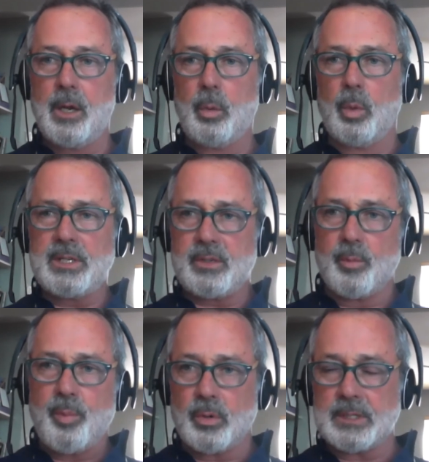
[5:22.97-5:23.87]
What does the
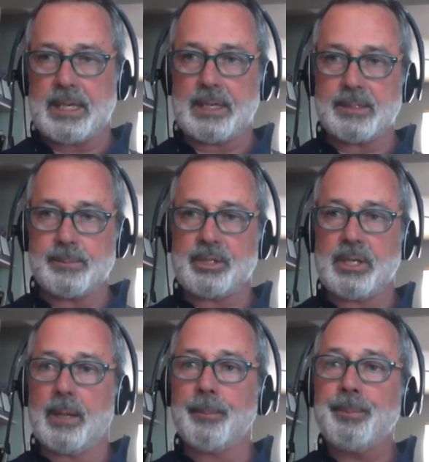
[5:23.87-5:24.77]
report tell us,
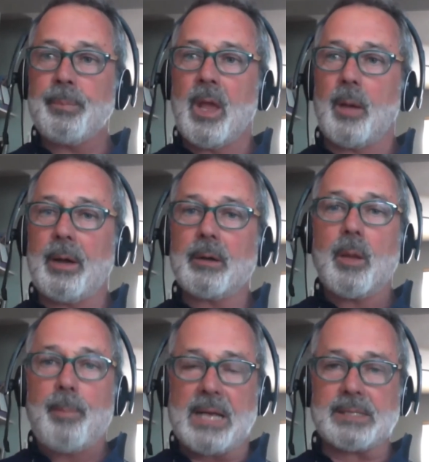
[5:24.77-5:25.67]
Michelle, about
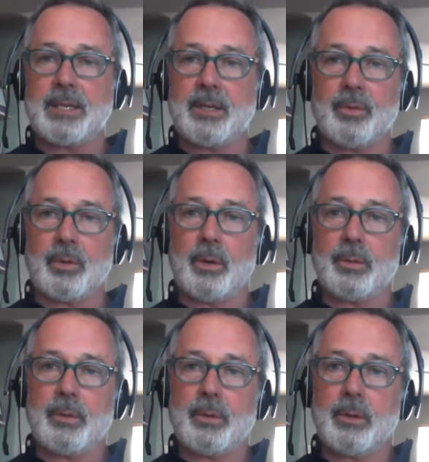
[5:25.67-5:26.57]
capacity for
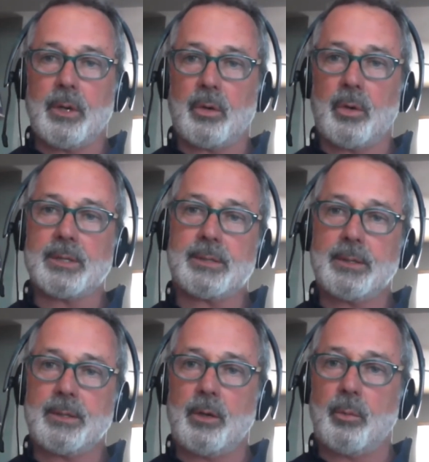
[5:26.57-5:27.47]
growth across
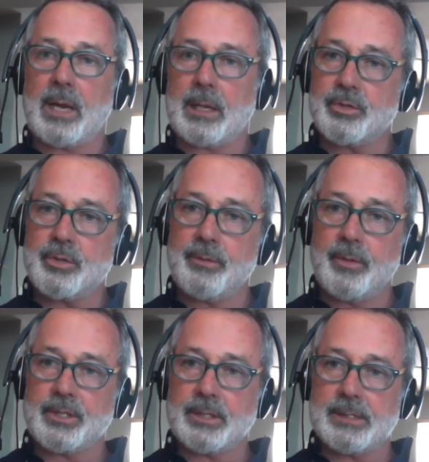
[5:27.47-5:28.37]
the regulatory
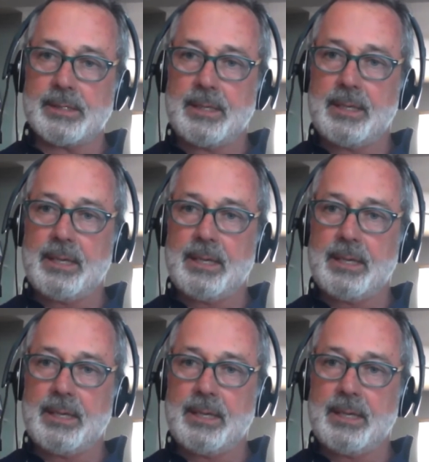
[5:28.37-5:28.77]
functions?